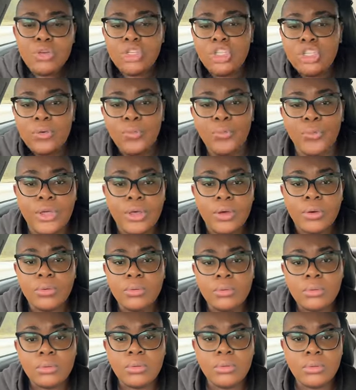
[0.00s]
How would you
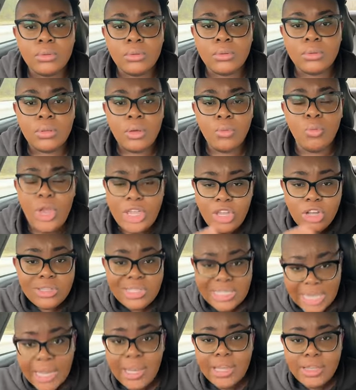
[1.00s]
feel? When
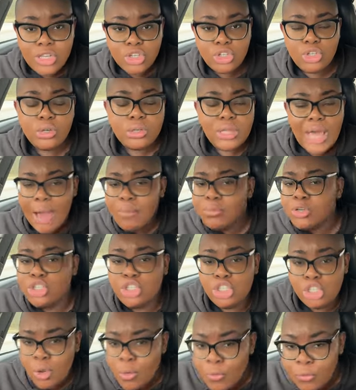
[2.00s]
you're telling the truth, how
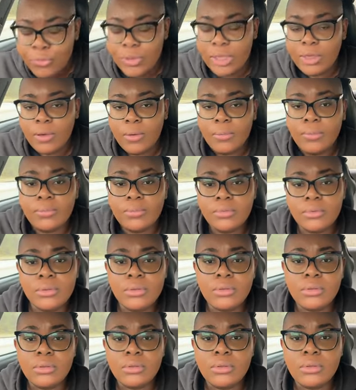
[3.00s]
would you feel?
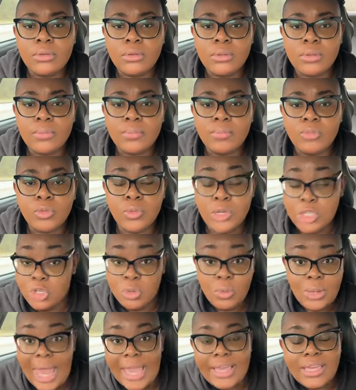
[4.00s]

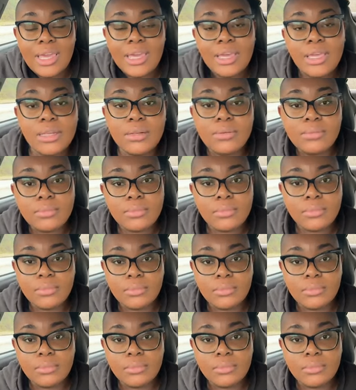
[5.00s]
Would you like it?